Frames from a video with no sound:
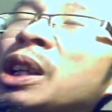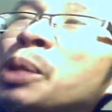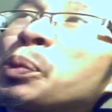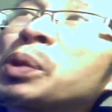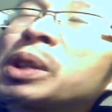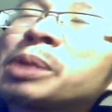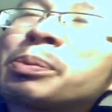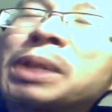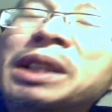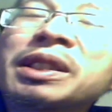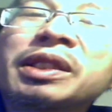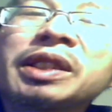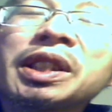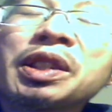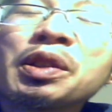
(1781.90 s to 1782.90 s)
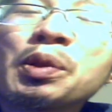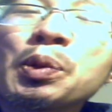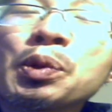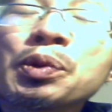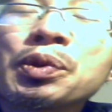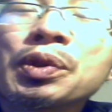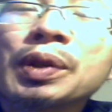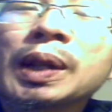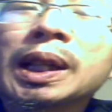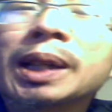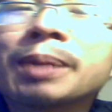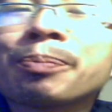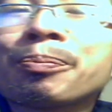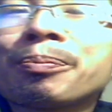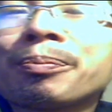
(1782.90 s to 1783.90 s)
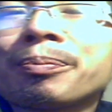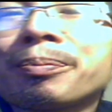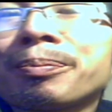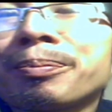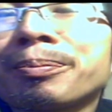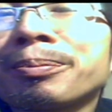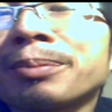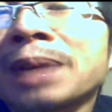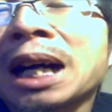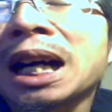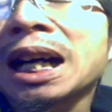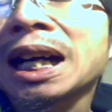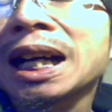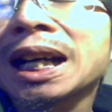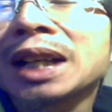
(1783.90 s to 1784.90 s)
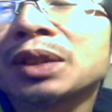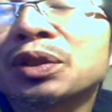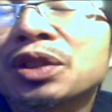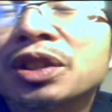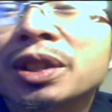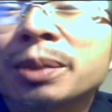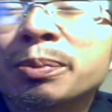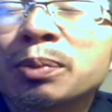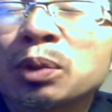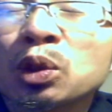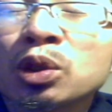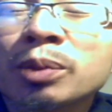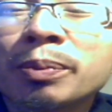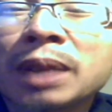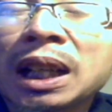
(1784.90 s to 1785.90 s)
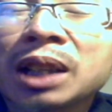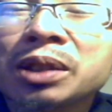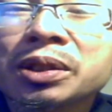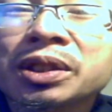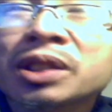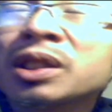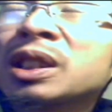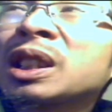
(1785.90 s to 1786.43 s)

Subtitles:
where basically you use like pine or spruce boughs